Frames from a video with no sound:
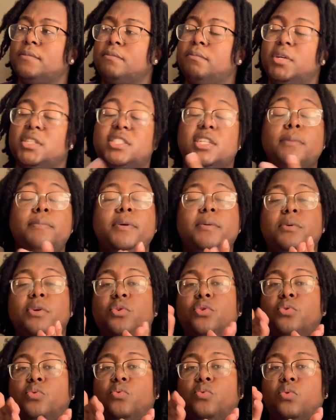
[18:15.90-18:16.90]
But some people
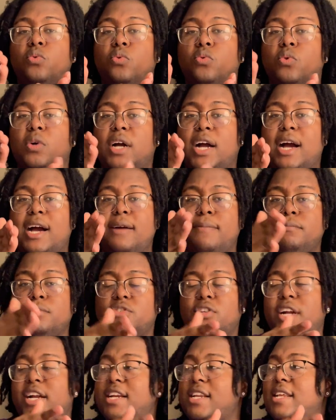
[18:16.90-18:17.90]
who I'm
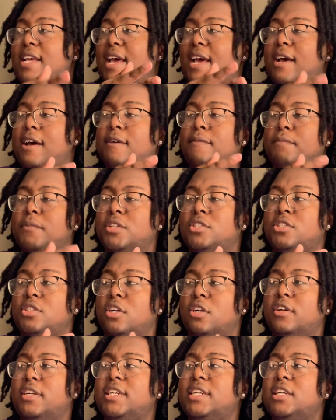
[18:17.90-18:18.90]
training at
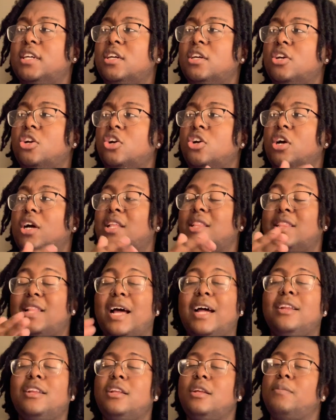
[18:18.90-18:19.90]
Missouri, a
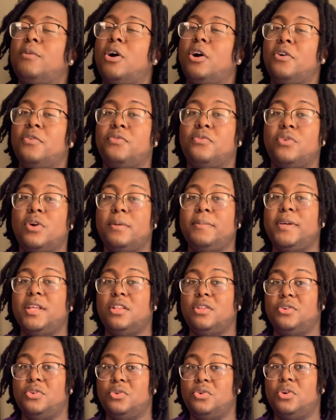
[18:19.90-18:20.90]
lot of them are from
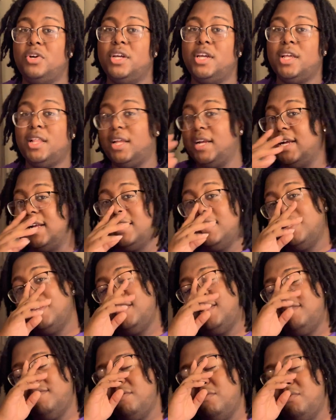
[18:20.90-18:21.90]
Illinois. Like I
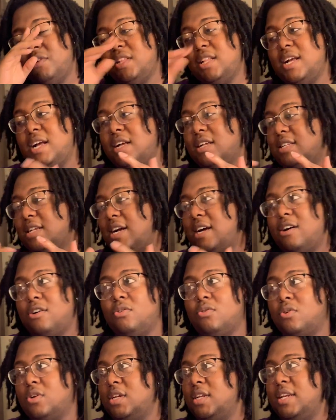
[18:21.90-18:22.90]
didn't even realize
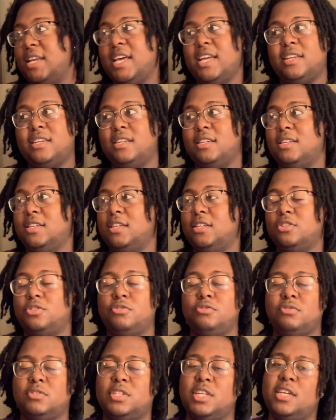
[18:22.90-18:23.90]
how connected these
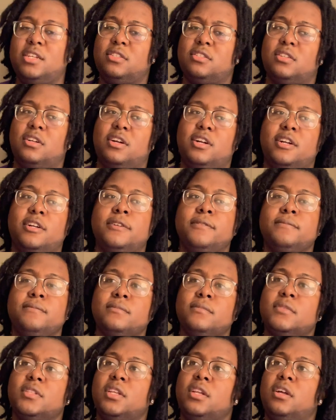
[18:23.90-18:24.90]
two states are.
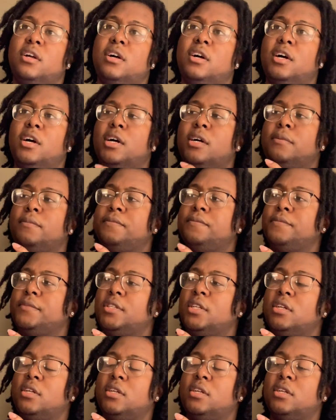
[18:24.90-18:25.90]
Um,
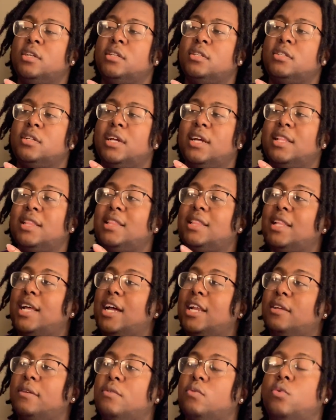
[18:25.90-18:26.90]
a
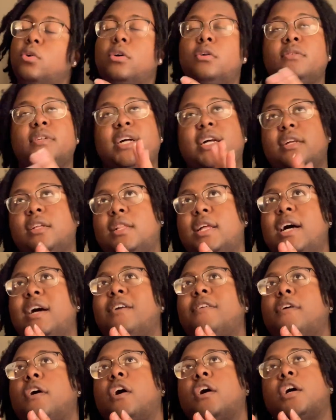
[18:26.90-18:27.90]
lot of well, not a
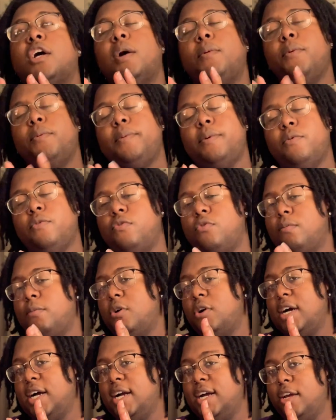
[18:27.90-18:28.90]
lot. A couple people from
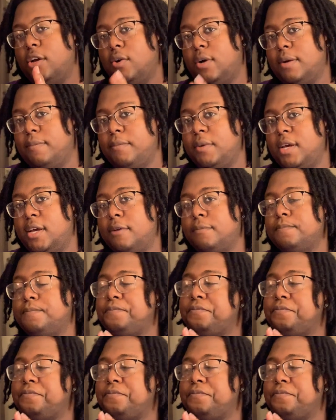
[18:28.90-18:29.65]
Ohio I met,